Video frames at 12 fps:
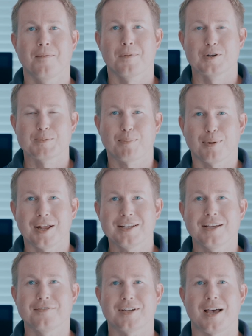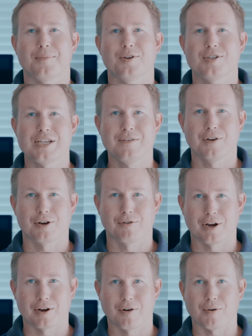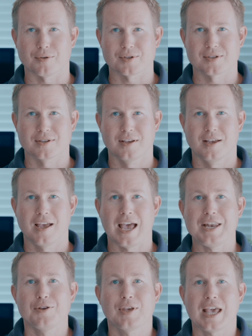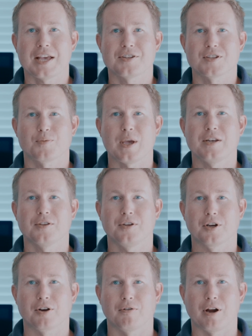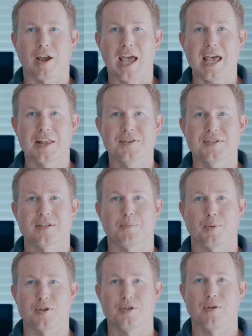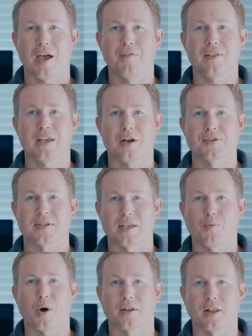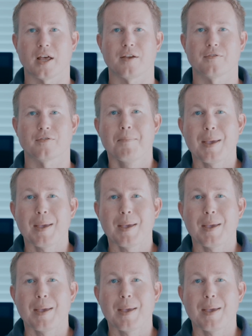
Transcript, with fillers: There's plenty of time to achieve your career goals, and you can't just wait until your career ends to pursue everything else that you want in life.